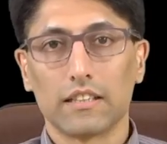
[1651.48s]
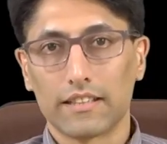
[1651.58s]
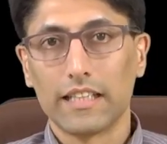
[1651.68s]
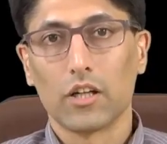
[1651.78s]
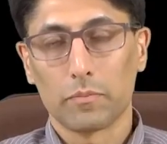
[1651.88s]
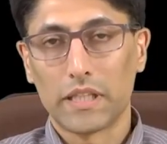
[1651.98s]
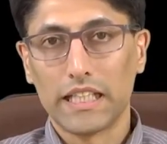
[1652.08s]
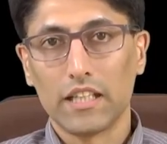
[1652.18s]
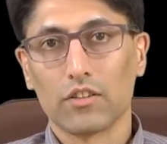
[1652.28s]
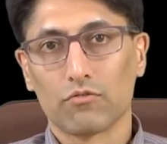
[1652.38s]
The
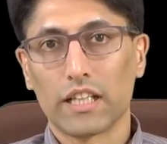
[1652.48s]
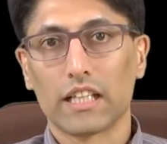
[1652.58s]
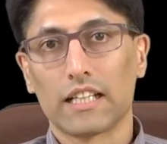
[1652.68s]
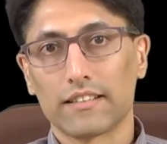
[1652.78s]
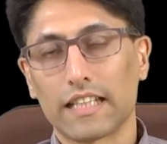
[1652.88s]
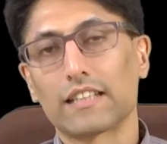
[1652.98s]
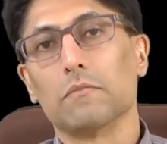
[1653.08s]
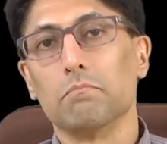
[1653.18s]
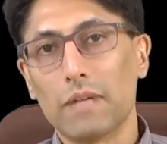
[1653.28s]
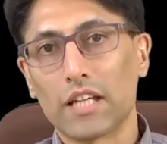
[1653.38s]
CRPD realized that
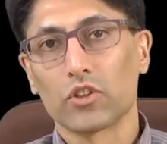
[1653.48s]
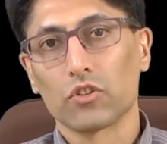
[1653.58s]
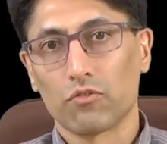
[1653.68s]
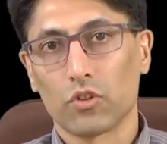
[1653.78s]
the measure